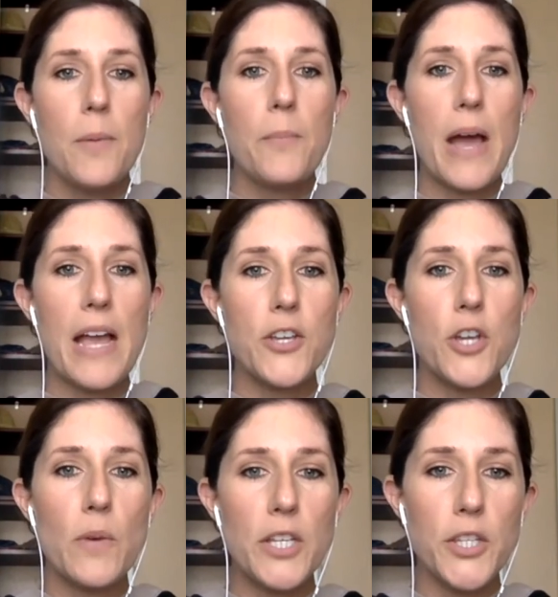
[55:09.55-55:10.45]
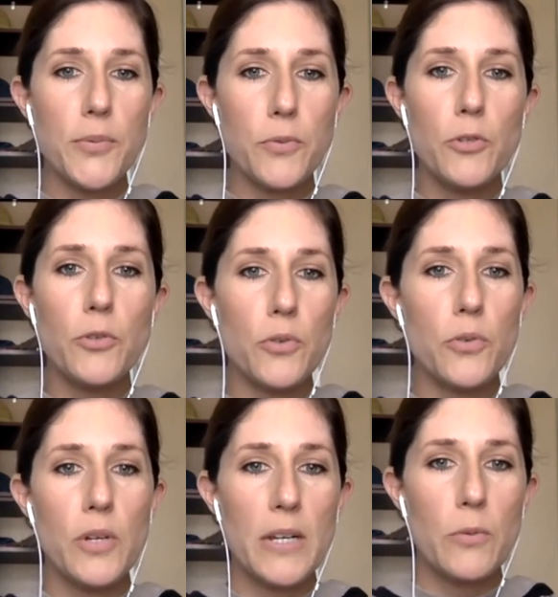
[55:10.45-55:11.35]
by going
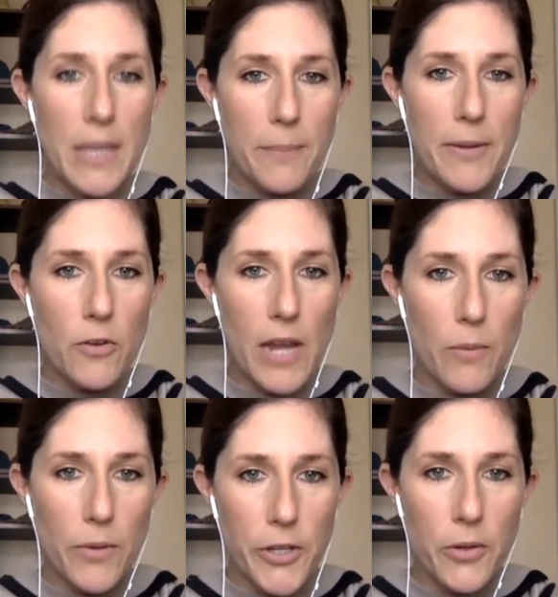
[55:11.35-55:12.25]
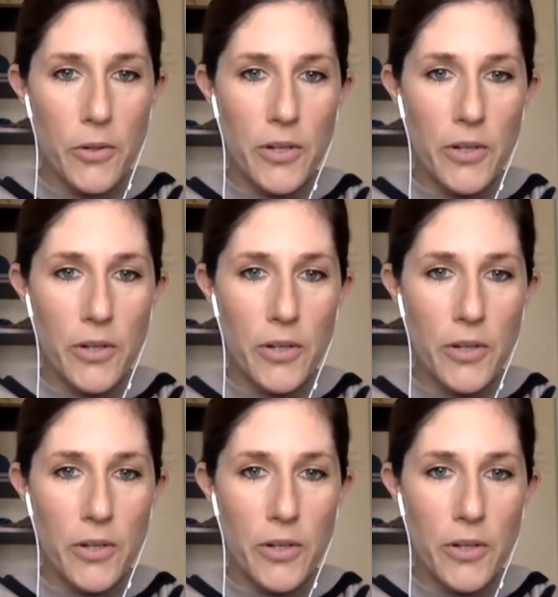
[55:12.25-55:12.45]
through. Would that be okay with you?